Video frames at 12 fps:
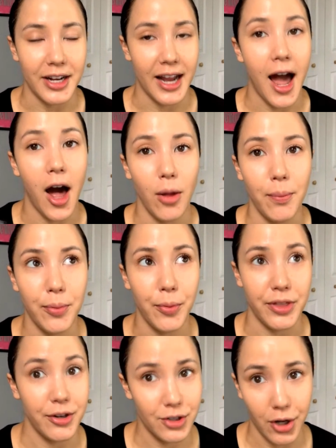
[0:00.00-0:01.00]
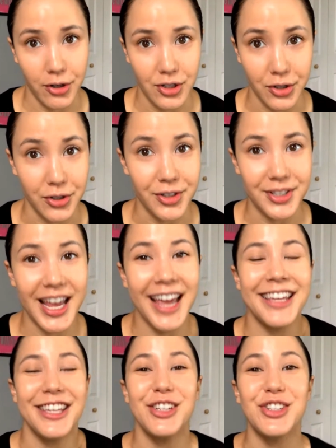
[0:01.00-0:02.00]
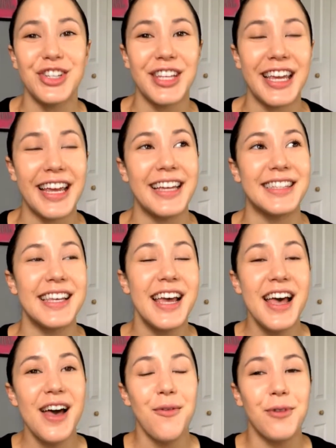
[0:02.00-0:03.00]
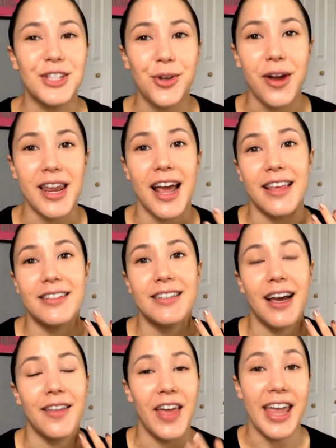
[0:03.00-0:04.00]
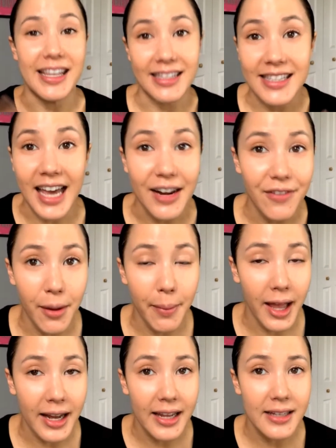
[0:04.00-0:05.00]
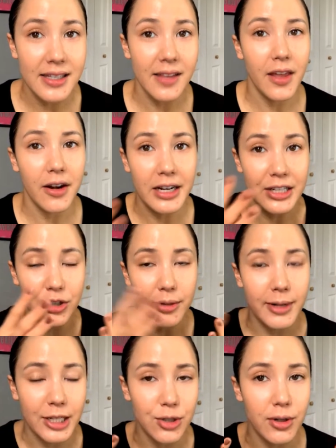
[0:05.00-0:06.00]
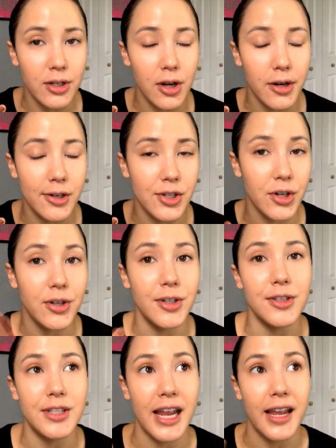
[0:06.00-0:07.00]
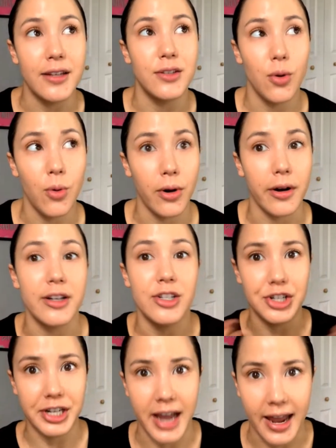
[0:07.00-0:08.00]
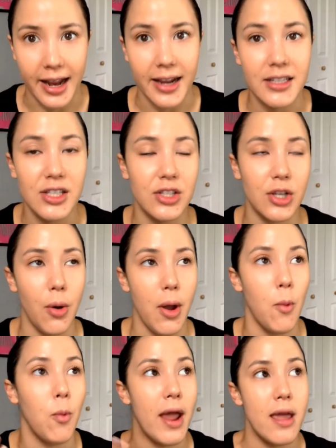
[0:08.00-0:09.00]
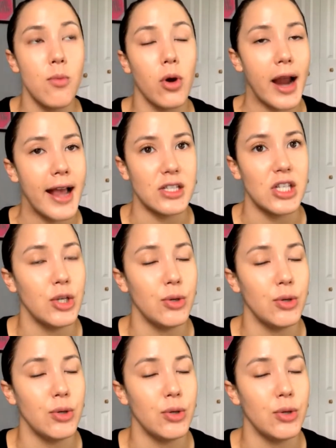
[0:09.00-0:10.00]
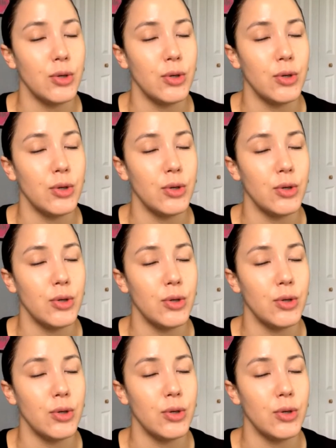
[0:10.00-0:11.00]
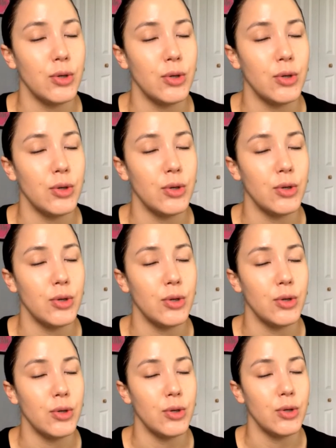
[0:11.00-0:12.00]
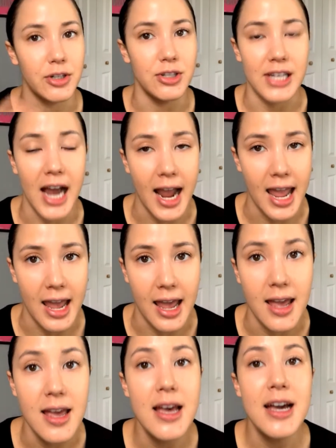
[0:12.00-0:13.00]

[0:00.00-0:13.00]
going to help with your dark circles. Usually it's what's going on the inside of our bodies that are contributing to our dark circles and or genetics. So it way more has to do with your stress levels, your hormones, your sleep, your diet.